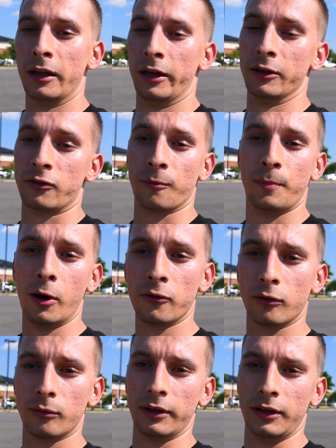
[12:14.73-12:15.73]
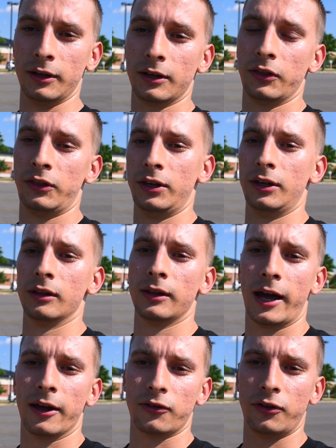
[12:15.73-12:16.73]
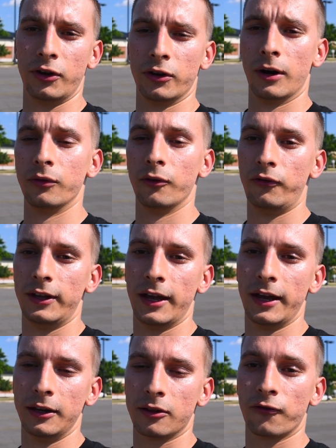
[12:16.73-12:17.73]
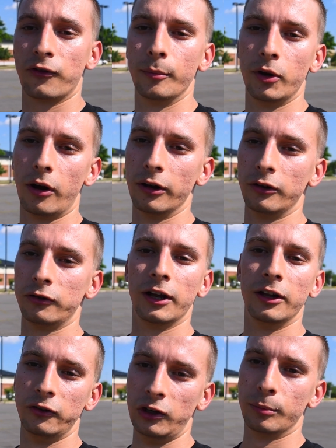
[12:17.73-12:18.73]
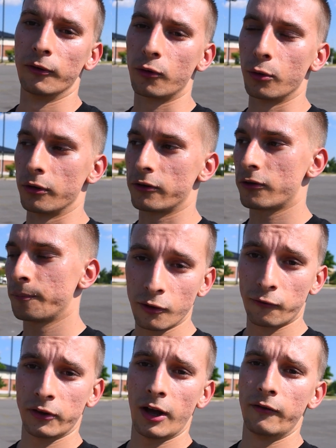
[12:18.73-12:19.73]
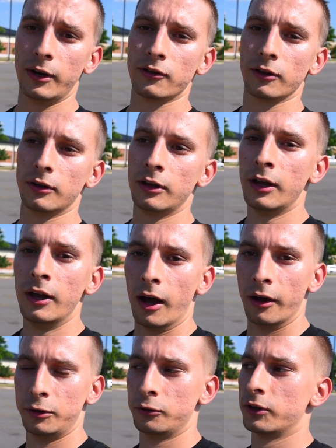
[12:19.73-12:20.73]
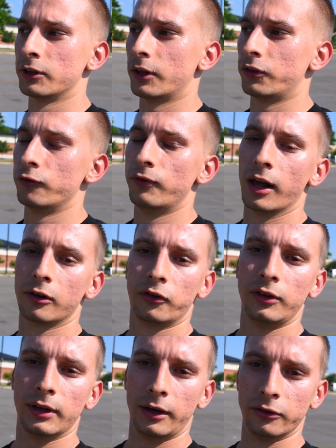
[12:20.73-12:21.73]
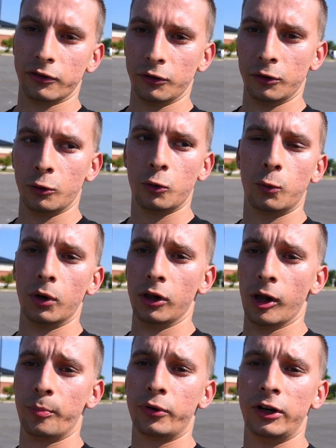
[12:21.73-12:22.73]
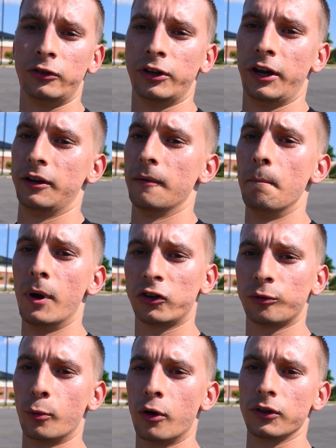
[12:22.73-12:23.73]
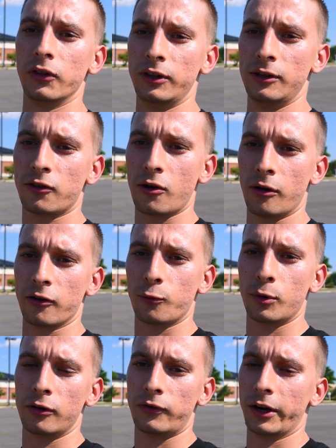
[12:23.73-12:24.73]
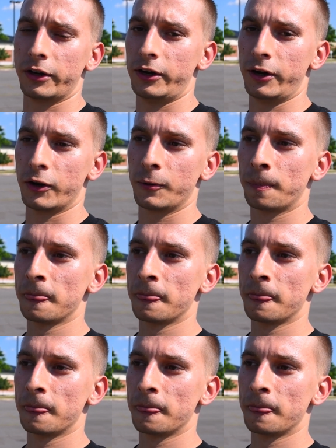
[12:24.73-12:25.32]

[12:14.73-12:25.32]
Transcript: is supposedly the last year of the V8s from Dodge and Jeep, of course. So for that reason, I do think that the Wrangler 392 will appreciate much more than these cars will right here.